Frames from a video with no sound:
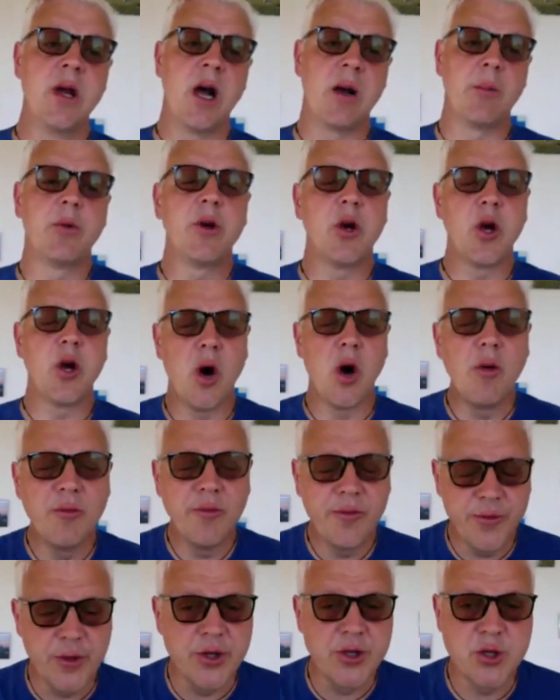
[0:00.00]
I'm
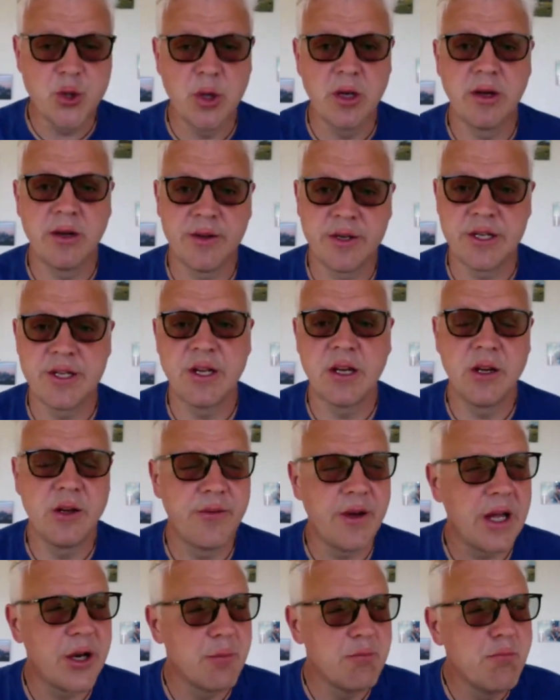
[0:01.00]
confident you have,
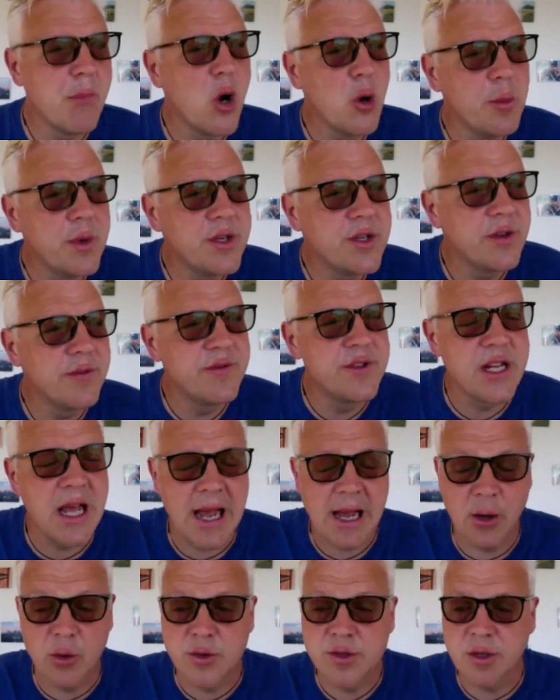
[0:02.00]
had a moment of
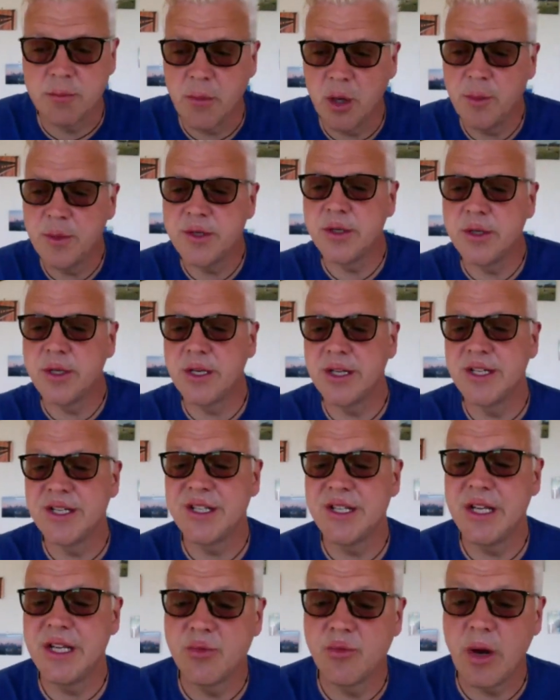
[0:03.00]
doubt, a moment of
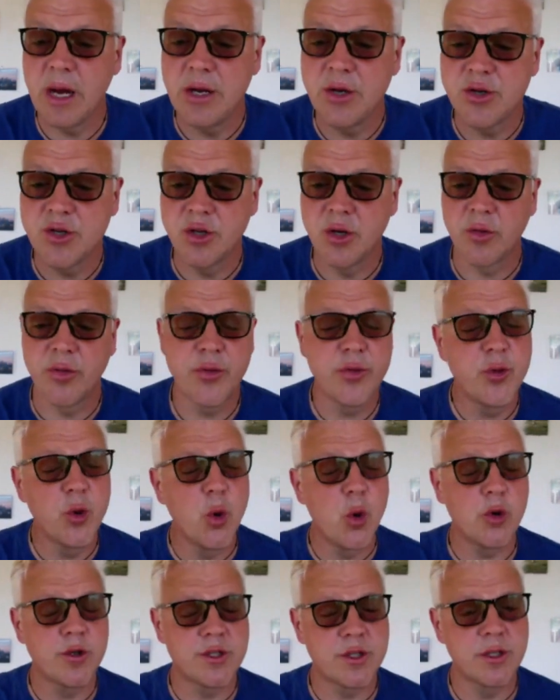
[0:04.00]
consideration, of
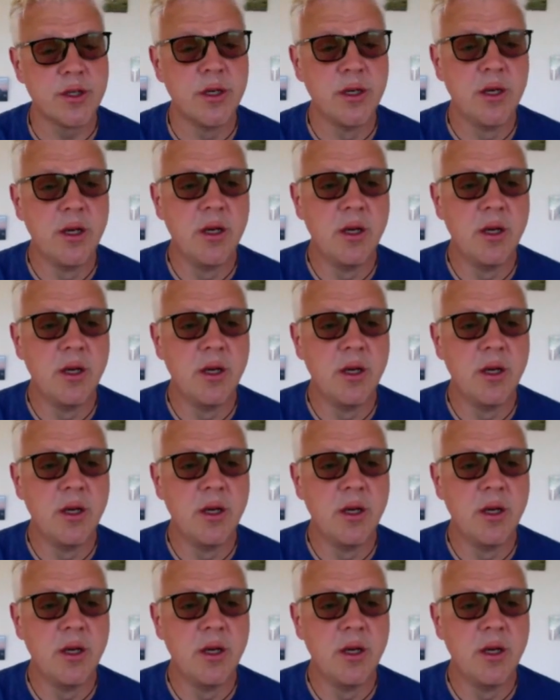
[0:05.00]
thoughts